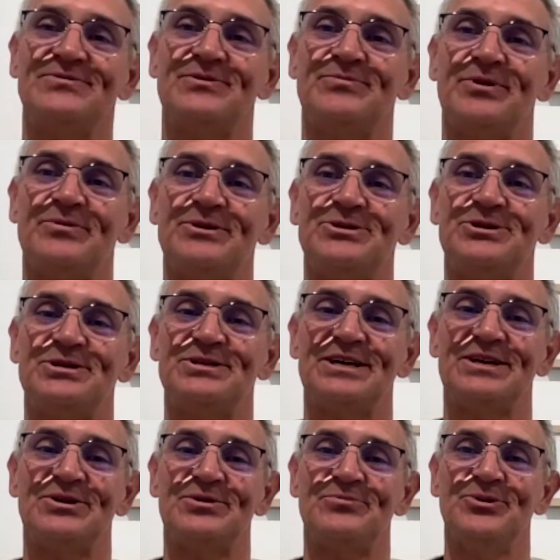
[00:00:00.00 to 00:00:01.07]
We probably should have
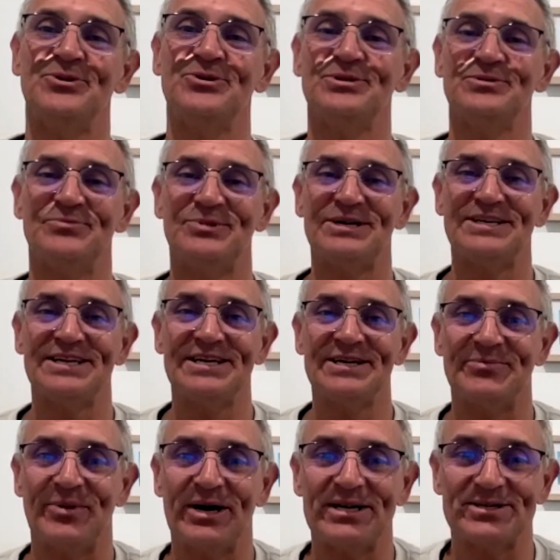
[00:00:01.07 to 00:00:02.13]
done a lot more of them, but yeah,
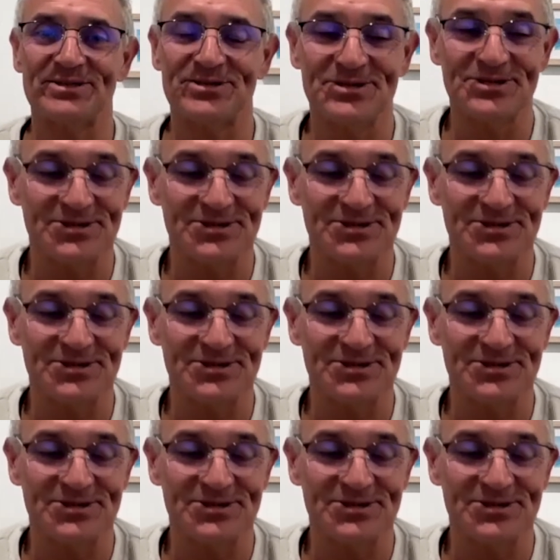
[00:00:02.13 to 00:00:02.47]
part